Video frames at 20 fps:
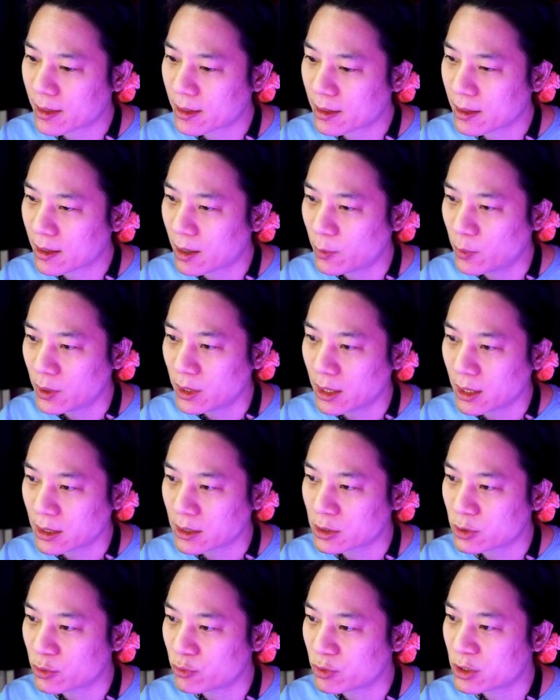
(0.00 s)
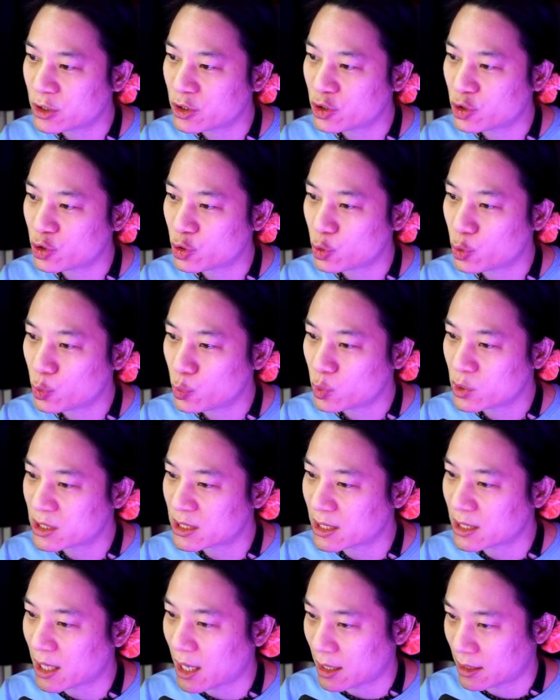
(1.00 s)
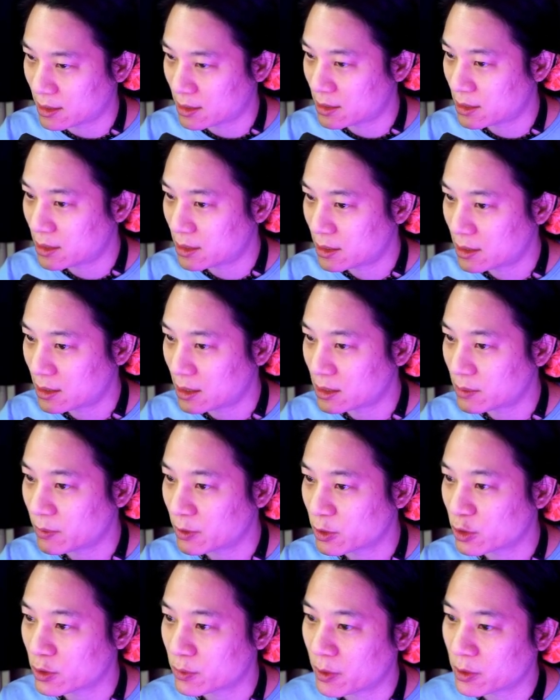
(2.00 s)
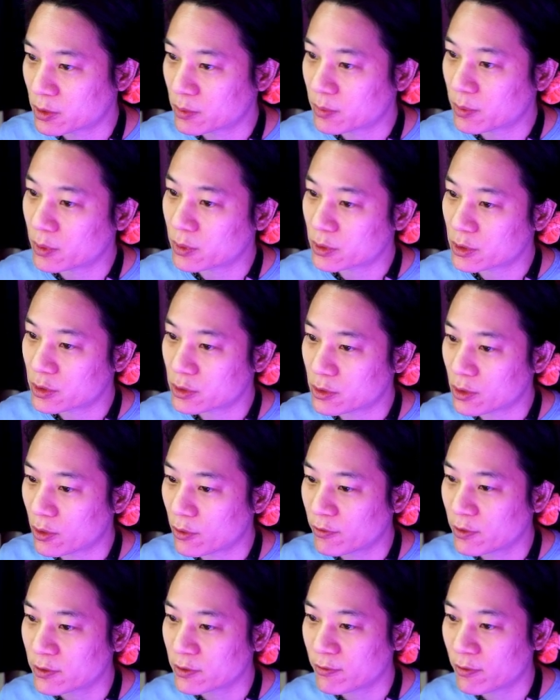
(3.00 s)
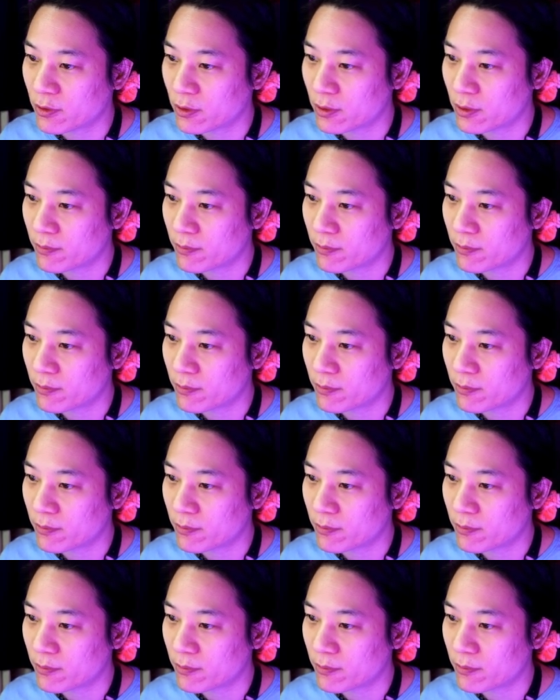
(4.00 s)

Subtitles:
I would like to reduce that as much as possible. So first of all,